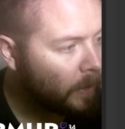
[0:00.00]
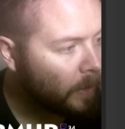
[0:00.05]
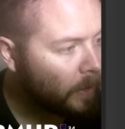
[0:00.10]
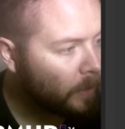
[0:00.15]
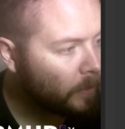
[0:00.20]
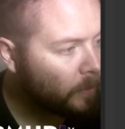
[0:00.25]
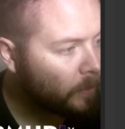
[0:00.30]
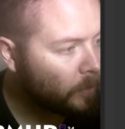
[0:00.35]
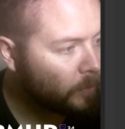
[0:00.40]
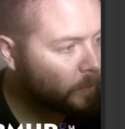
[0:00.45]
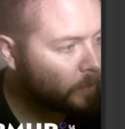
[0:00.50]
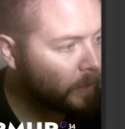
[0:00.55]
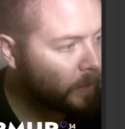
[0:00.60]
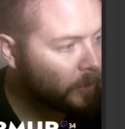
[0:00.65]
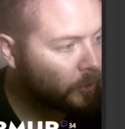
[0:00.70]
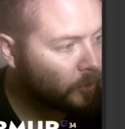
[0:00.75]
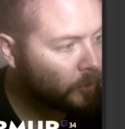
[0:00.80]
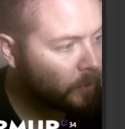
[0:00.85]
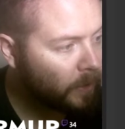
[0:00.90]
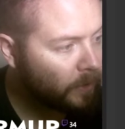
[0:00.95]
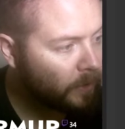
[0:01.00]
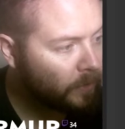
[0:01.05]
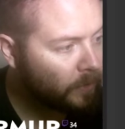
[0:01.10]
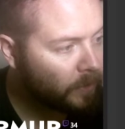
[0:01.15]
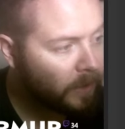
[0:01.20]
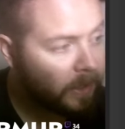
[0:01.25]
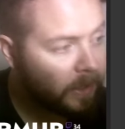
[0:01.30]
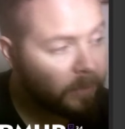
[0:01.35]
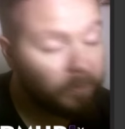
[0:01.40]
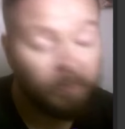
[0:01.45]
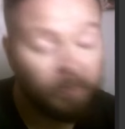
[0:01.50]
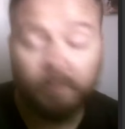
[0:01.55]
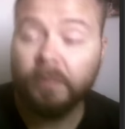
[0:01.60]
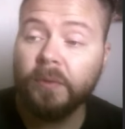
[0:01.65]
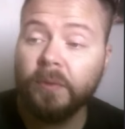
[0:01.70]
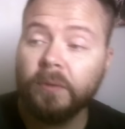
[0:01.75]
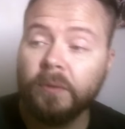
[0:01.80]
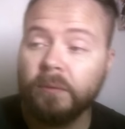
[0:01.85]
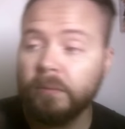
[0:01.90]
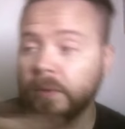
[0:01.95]
just make sure that you come
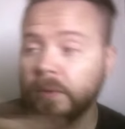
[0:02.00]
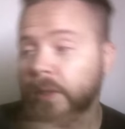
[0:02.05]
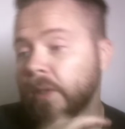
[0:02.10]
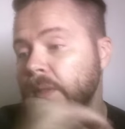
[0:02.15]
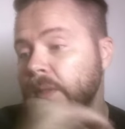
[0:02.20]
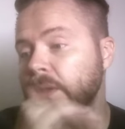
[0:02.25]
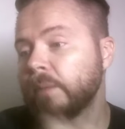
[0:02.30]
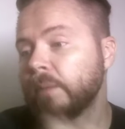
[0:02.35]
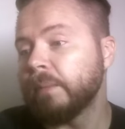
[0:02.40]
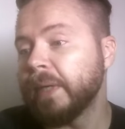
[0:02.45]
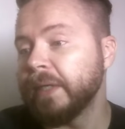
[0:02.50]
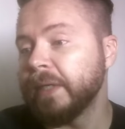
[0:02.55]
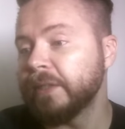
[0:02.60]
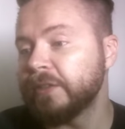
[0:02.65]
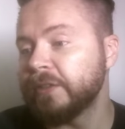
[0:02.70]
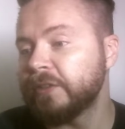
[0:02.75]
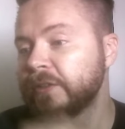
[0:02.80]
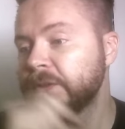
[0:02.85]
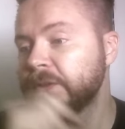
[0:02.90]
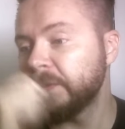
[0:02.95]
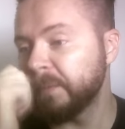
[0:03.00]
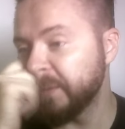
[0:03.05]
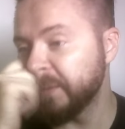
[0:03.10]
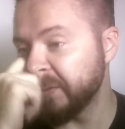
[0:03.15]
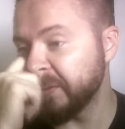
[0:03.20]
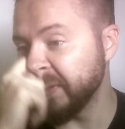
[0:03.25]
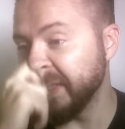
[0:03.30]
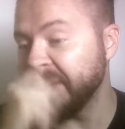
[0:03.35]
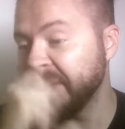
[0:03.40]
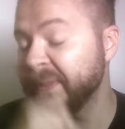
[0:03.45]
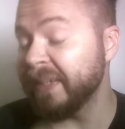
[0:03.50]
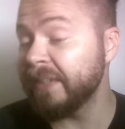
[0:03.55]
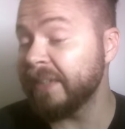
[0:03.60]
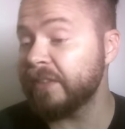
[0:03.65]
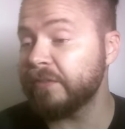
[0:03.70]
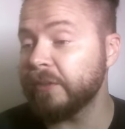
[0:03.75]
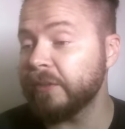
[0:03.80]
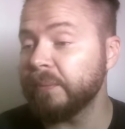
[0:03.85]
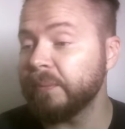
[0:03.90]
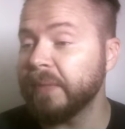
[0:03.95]
minus 20 minutes
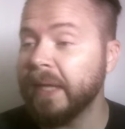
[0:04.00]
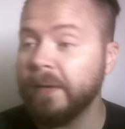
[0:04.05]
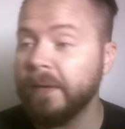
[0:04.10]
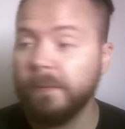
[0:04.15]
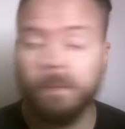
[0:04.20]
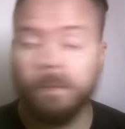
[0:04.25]
from now,